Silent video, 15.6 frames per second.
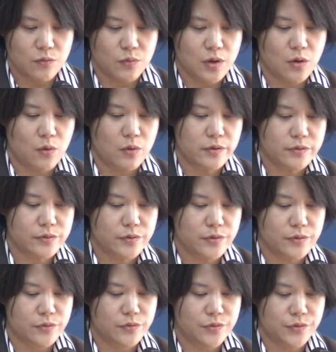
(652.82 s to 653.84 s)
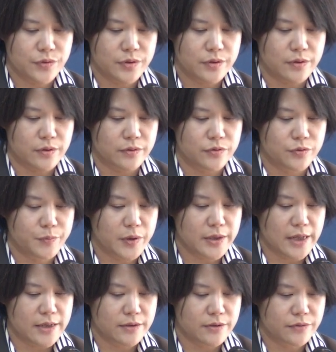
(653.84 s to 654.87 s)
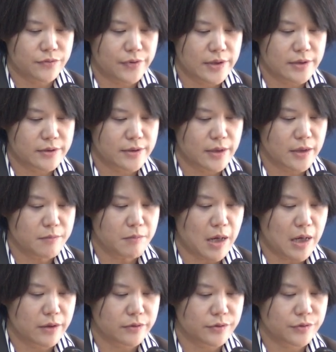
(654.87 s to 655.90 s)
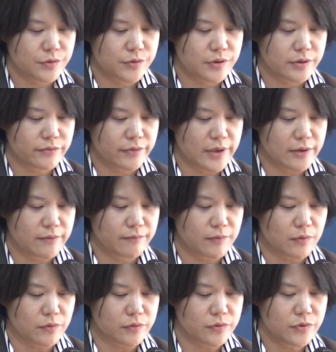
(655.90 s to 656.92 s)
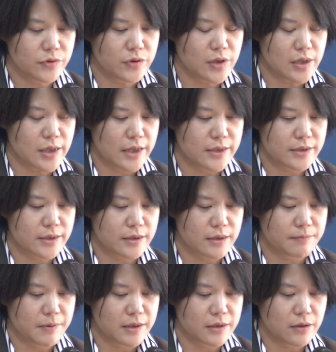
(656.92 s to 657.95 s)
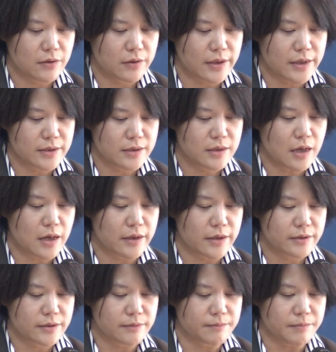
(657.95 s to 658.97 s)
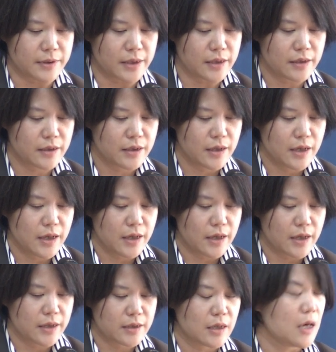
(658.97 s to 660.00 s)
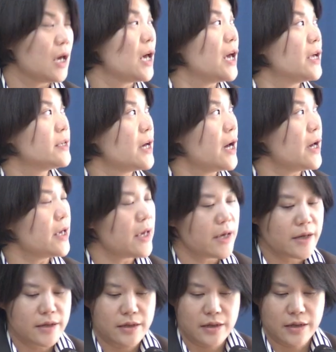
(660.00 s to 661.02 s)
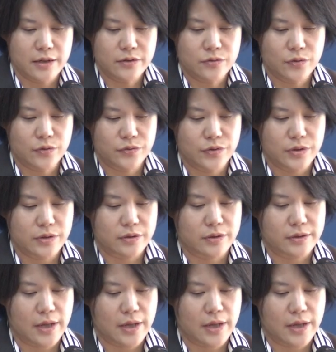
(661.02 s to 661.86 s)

We also used the humanized transgenic mouse to screen for neutralizing antibody against RSV. And NIAID introduced a